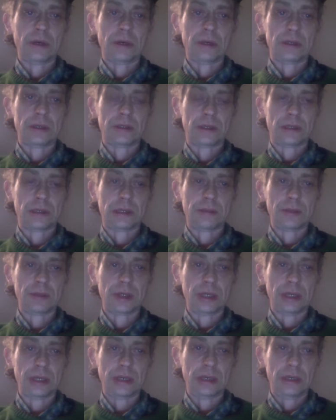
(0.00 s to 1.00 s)

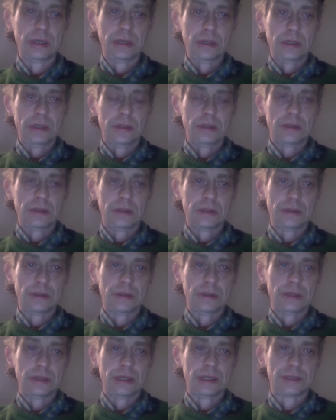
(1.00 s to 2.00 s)
timely
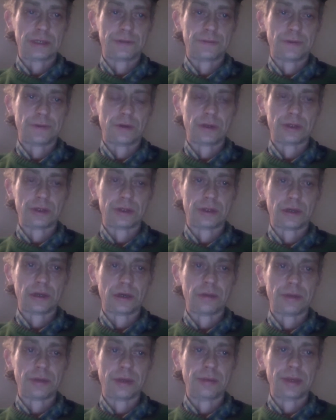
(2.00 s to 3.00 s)
as far as
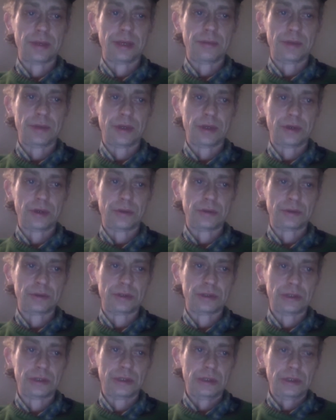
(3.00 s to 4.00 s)
carbon abatement
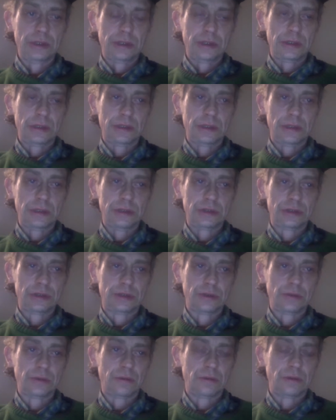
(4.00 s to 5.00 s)
goes?
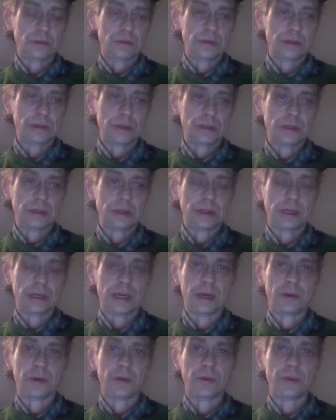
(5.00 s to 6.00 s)
So
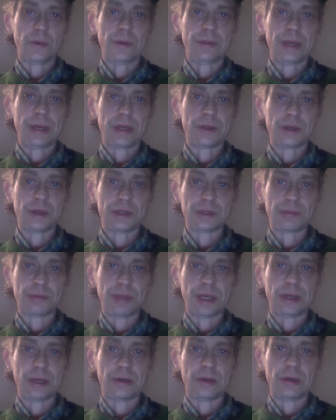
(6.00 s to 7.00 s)
how can we make things
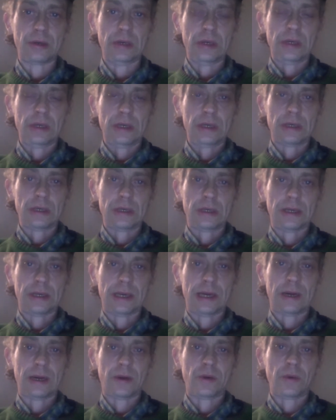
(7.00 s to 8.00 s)
better?
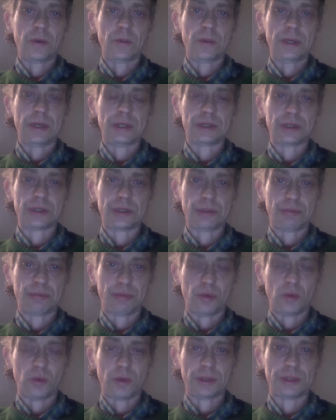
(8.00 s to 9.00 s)
How can we
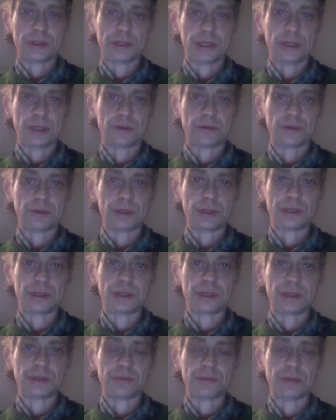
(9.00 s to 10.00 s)
support central
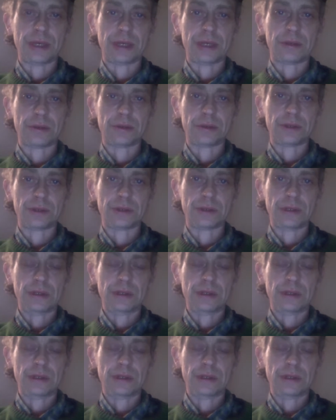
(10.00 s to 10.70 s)
decision makers